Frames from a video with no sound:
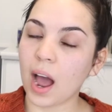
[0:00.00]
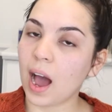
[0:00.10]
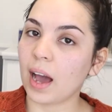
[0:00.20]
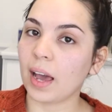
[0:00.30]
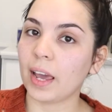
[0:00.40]

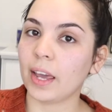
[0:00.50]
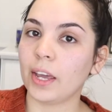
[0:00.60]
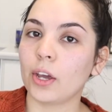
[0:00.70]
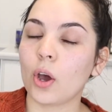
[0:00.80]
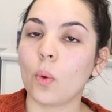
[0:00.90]

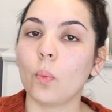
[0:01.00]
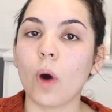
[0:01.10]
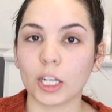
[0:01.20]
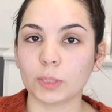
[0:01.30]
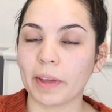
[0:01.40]
I
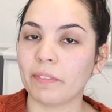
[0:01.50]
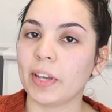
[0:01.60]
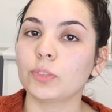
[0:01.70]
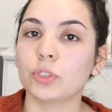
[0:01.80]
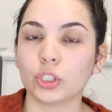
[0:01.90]
wash my
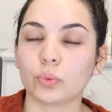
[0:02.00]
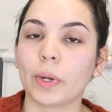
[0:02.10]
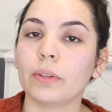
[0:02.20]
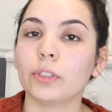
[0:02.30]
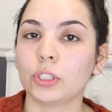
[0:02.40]
face with just
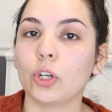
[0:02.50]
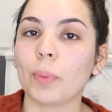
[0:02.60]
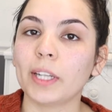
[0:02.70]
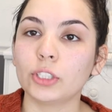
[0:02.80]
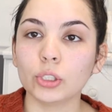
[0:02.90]
regular soap,
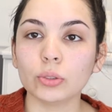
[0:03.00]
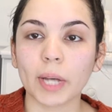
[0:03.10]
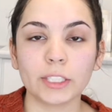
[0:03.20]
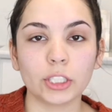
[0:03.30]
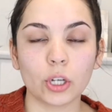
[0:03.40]
I do
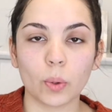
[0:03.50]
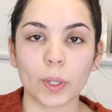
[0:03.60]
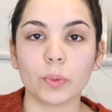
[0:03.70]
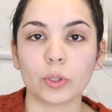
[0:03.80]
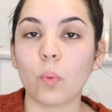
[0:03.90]
like to go
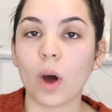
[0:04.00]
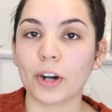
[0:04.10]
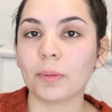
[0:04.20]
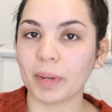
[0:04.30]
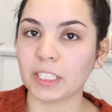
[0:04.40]
in with the
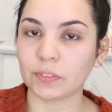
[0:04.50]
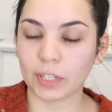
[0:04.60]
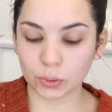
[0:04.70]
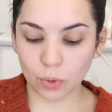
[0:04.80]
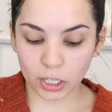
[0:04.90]
water-based
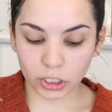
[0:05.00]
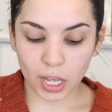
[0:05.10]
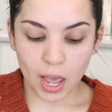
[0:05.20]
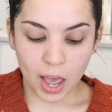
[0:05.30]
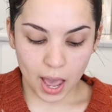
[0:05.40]
face wash,
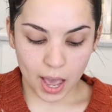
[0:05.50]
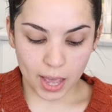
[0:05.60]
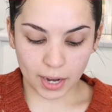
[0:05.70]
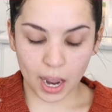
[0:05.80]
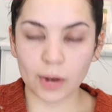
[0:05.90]

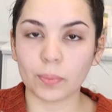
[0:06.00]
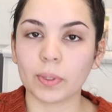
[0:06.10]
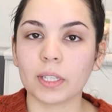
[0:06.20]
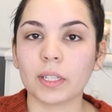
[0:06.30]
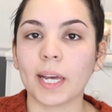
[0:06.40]
and I
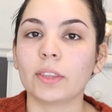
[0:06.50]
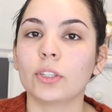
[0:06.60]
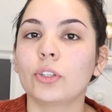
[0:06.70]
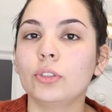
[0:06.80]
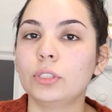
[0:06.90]
really like the
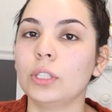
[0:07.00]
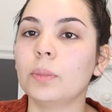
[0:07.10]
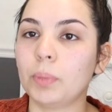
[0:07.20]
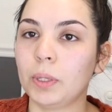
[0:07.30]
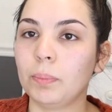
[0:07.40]
You to the
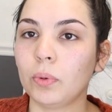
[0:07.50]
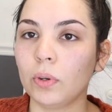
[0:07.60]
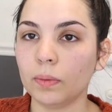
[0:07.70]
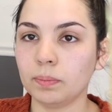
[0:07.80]
People.